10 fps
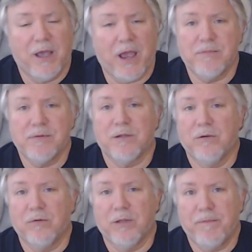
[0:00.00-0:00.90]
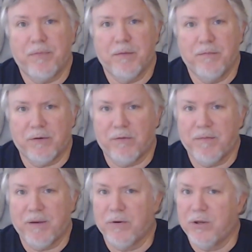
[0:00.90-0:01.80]
Absolutely, but
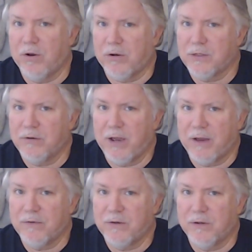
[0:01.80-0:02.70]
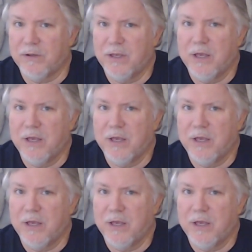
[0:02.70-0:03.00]
remember, you also have to